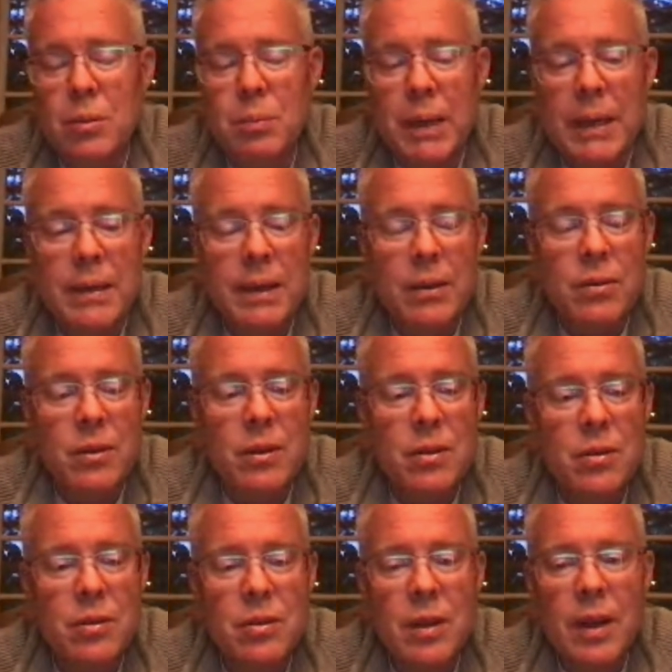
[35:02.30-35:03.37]
pen test
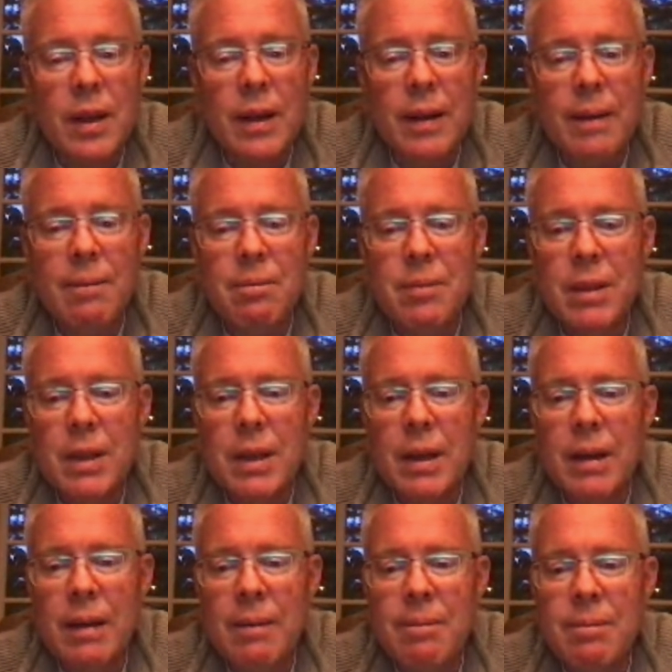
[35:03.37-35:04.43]
us.
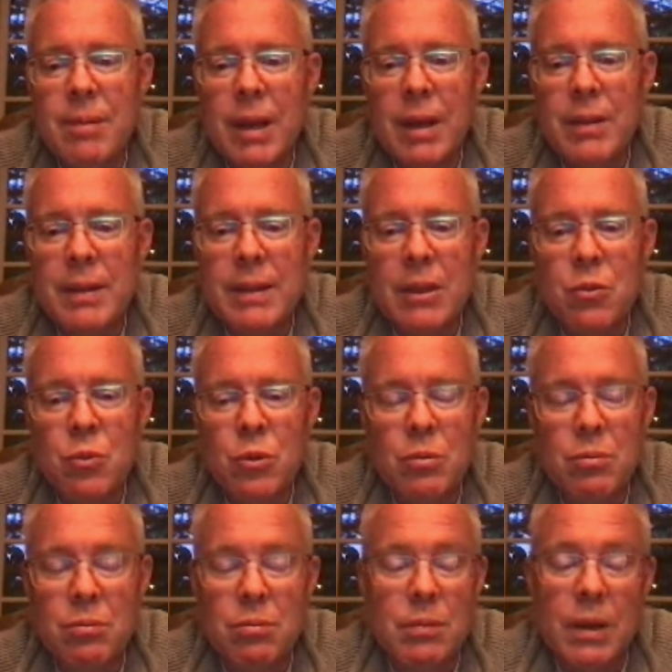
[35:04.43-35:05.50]
I think that's what
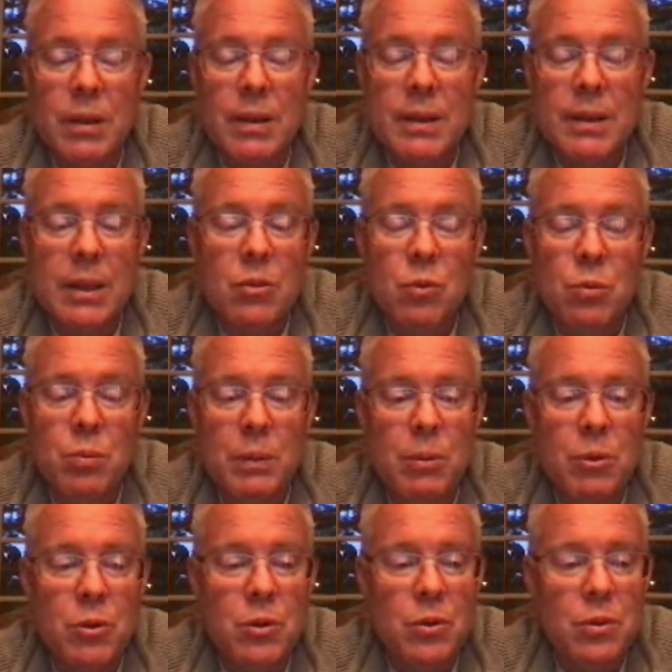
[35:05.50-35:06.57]
people
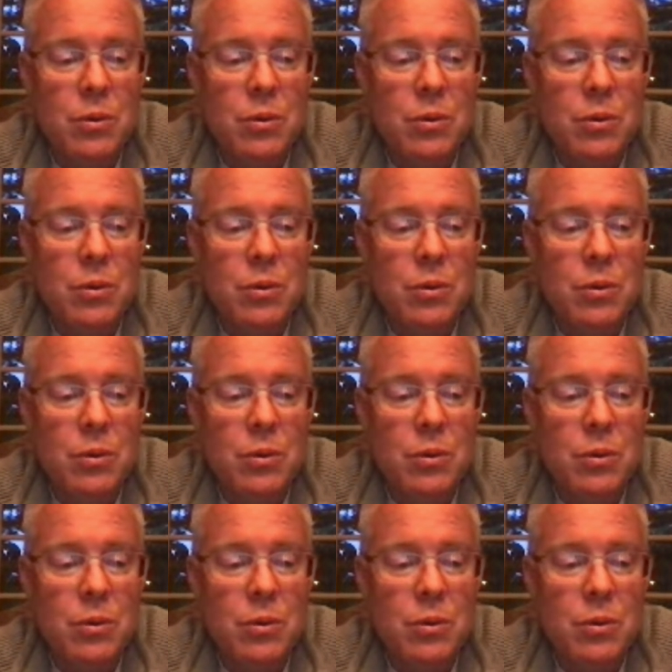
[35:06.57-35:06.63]
do.